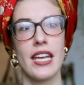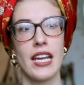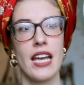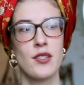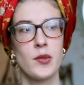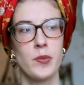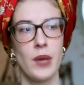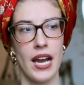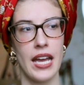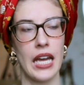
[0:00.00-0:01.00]
and I had to
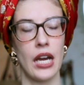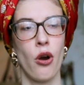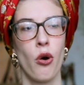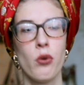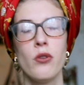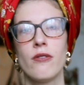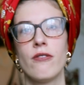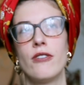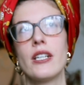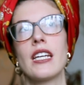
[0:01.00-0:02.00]
buy a whole
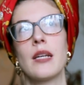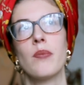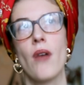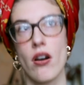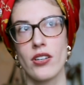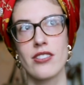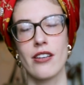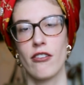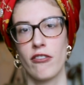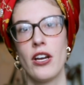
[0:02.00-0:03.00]
freaking box
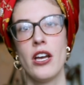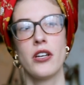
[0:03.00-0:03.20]
of